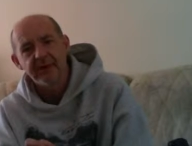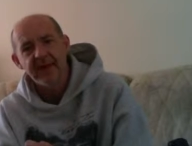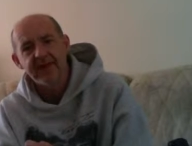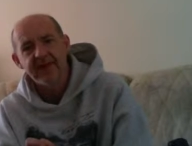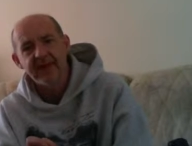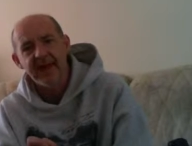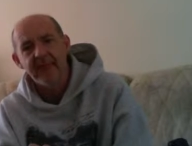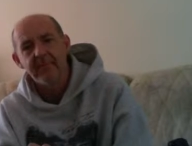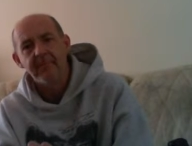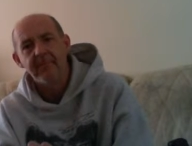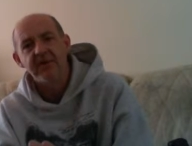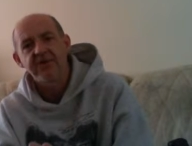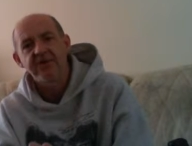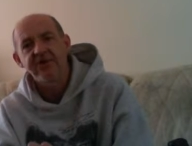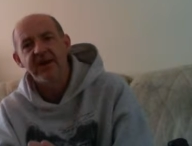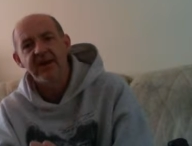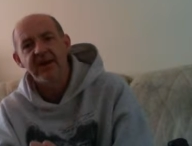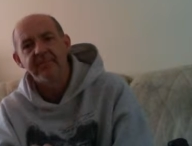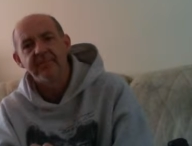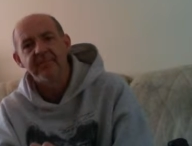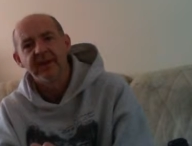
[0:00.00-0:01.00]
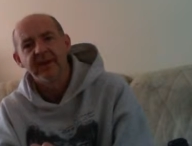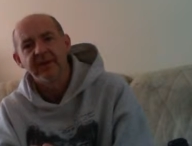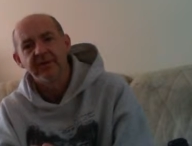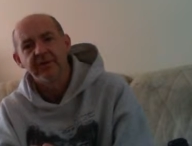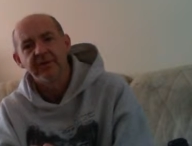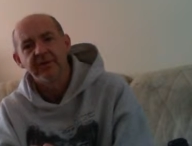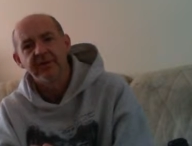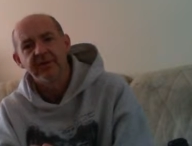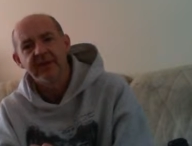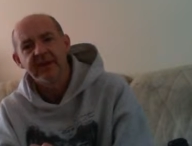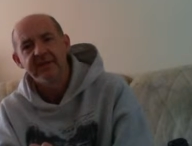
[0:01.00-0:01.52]
that much gameplay
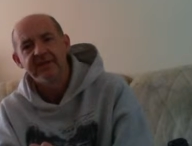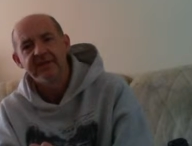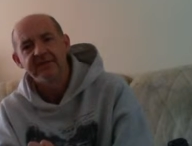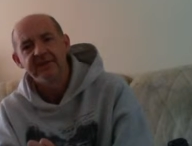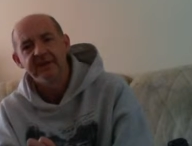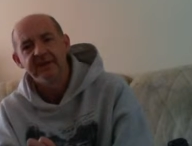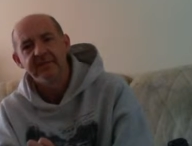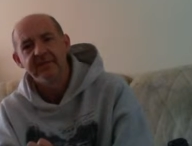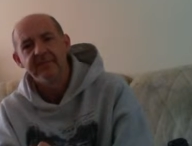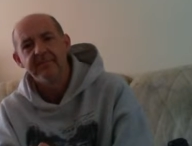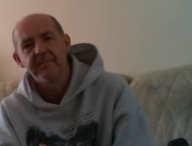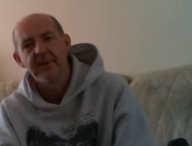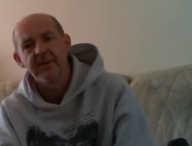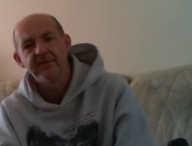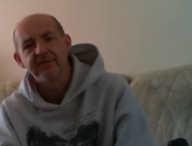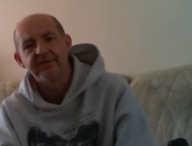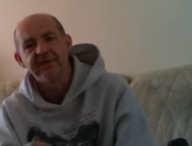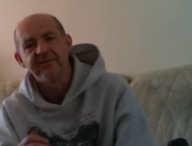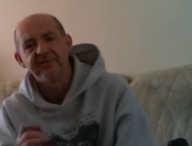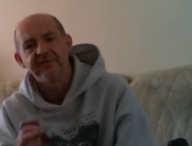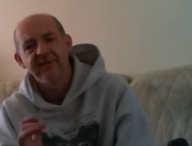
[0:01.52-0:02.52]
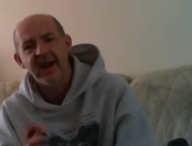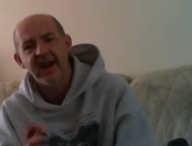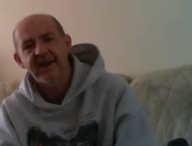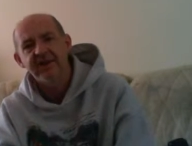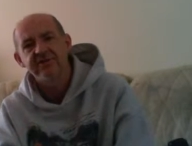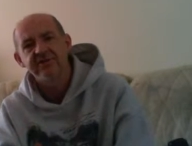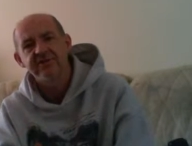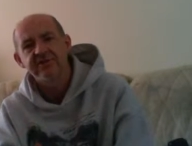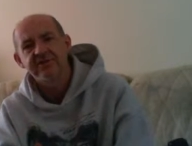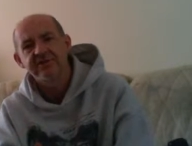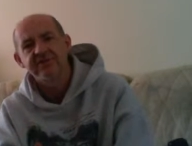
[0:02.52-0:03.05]
on. It's going to be mostly
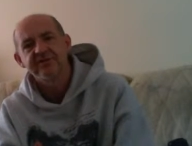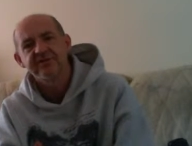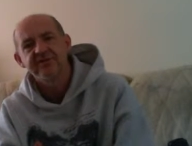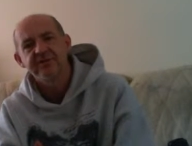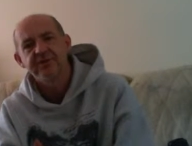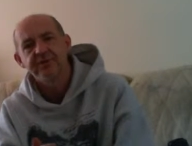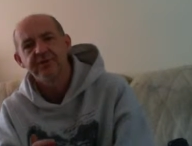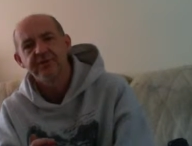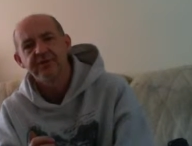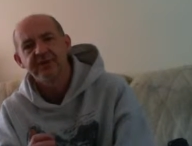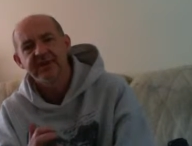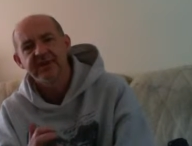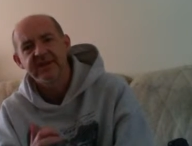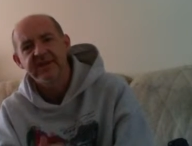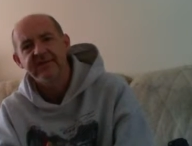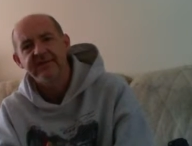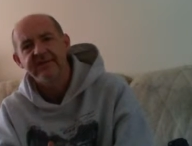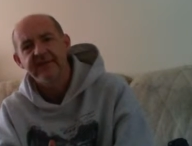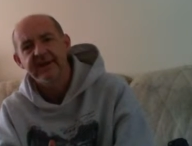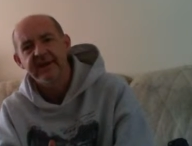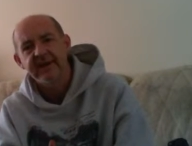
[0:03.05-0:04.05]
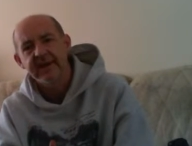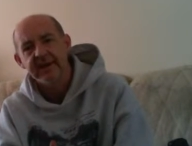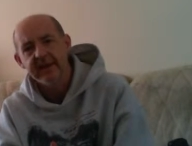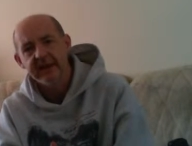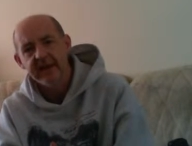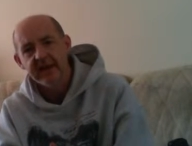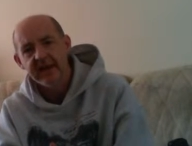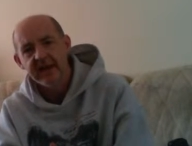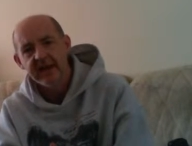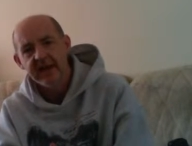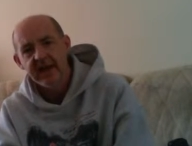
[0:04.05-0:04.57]
reactions to TV
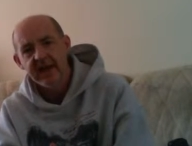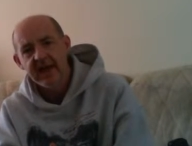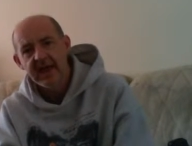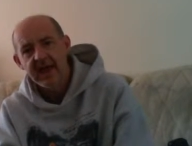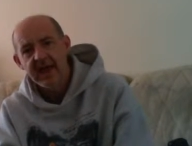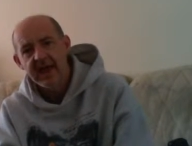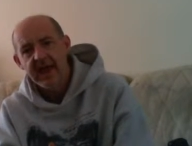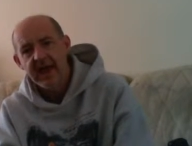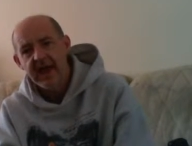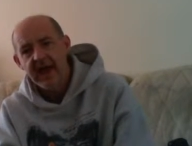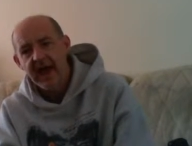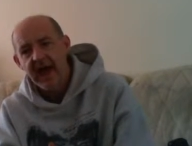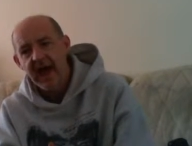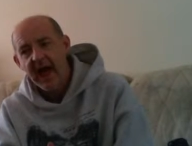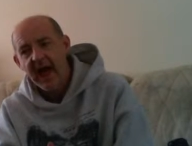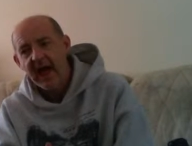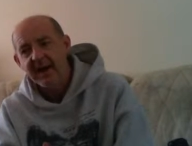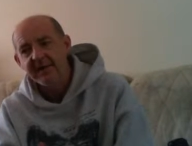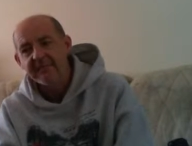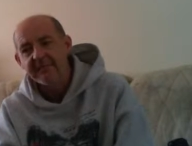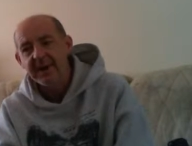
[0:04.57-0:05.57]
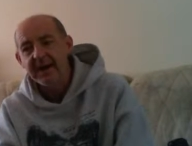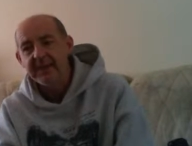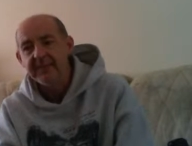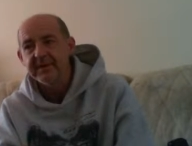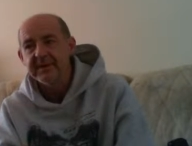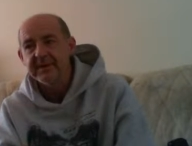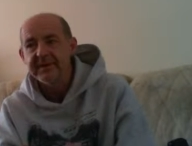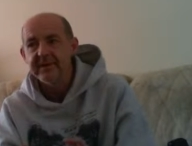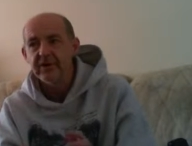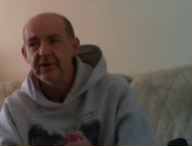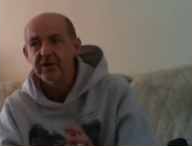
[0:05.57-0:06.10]
and maybe
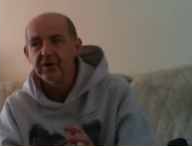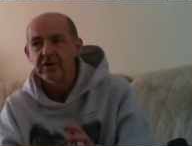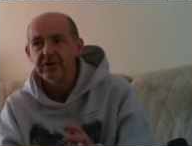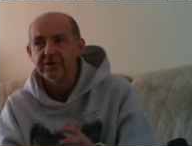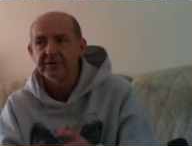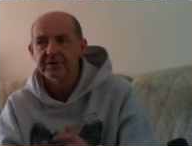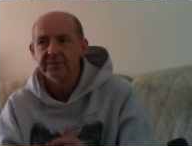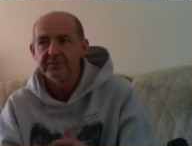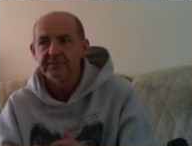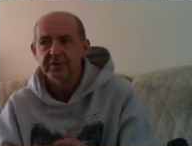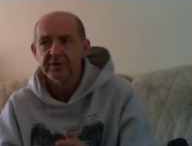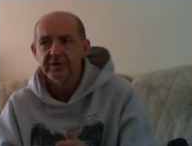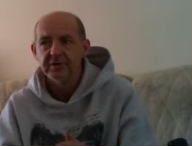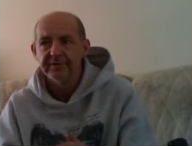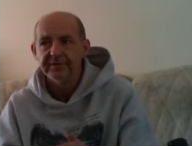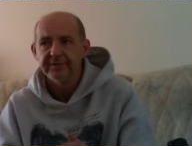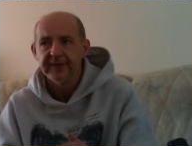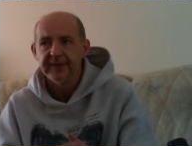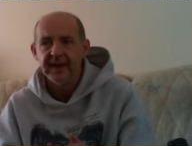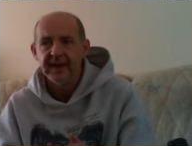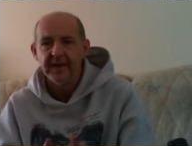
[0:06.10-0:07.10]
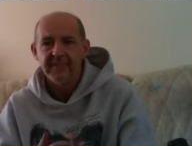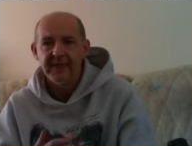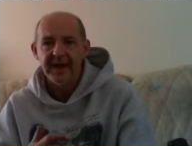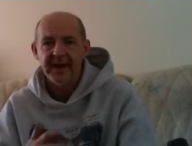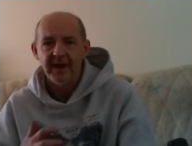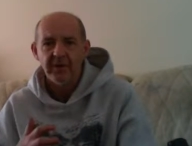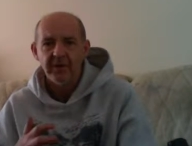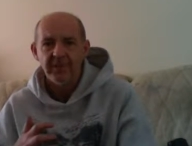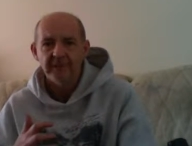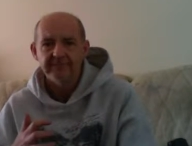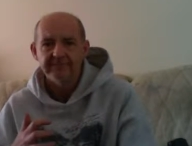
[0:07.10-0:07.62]
the odd movie
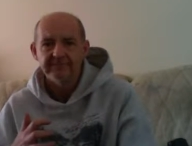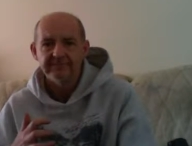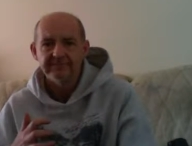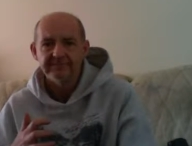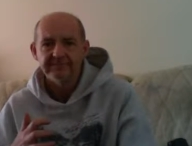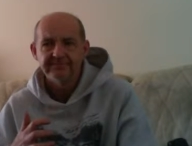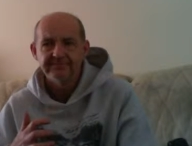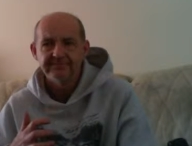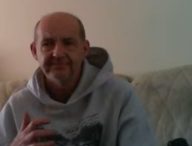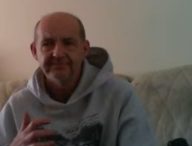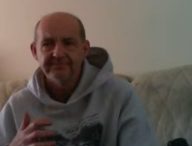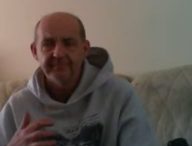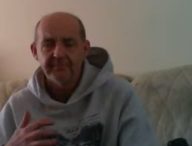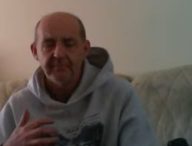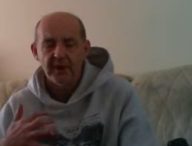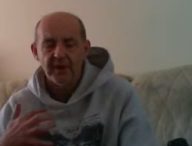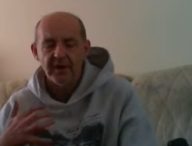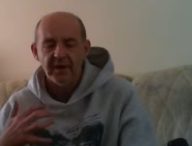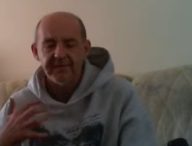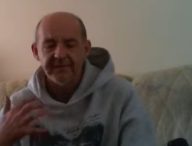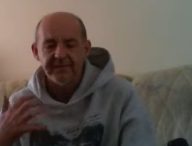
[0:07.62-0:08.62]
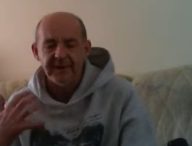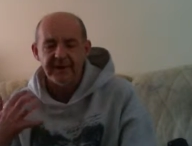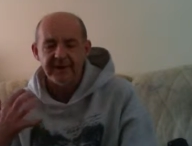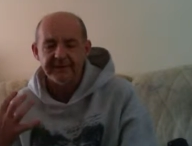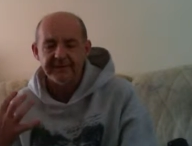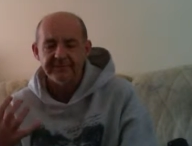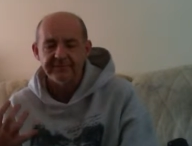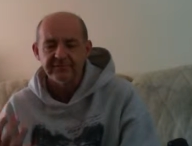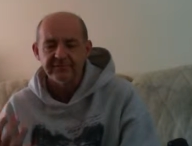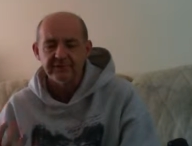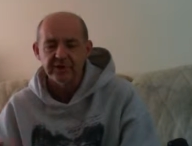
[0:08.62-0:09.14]
about my
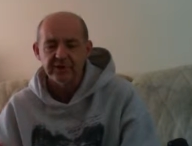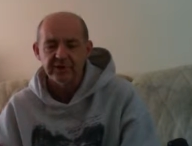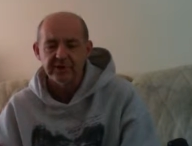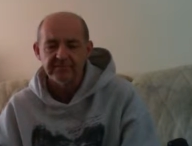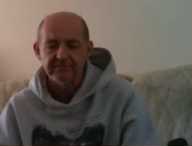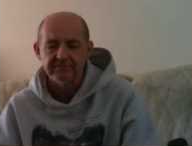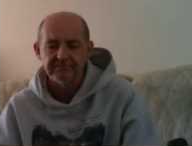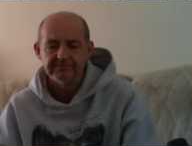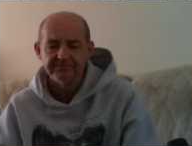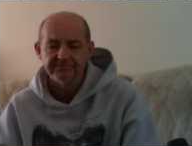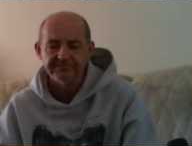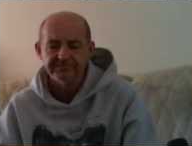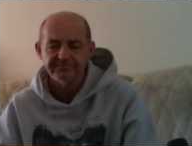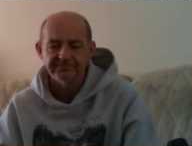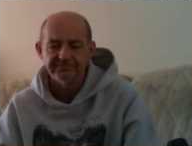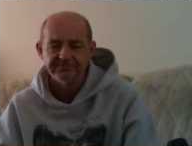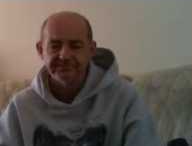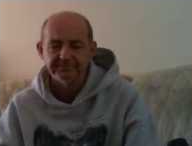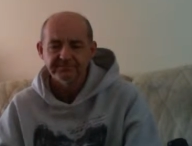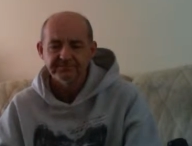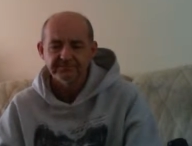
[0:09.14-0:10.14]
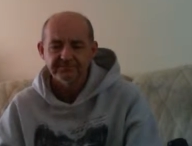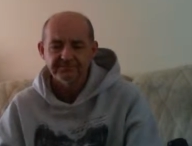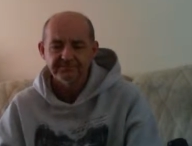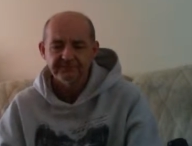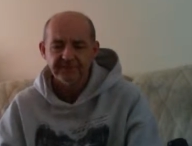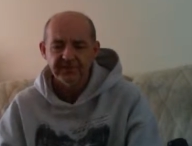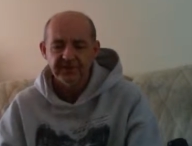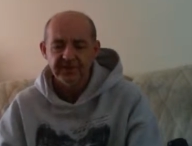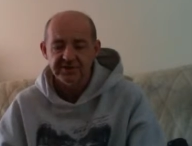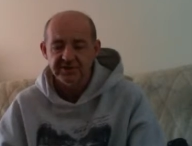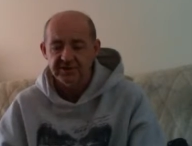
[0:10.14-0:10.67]
favourite,
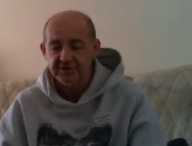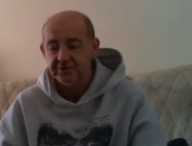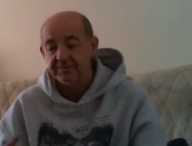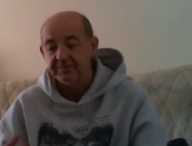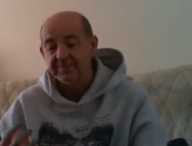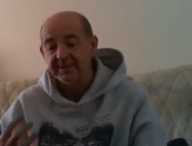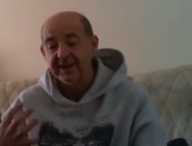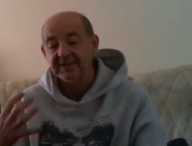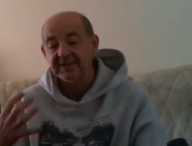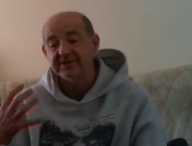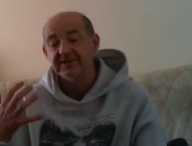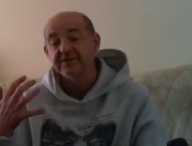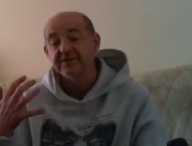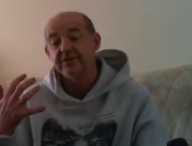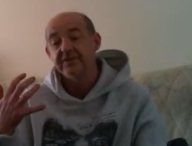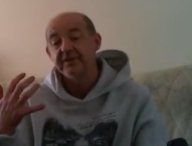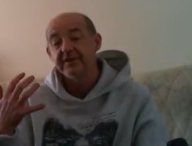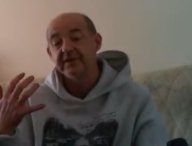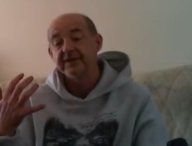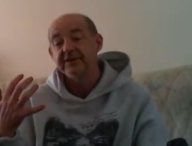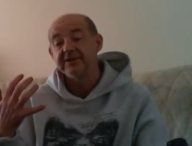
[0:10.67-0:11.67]
because I do plan to do the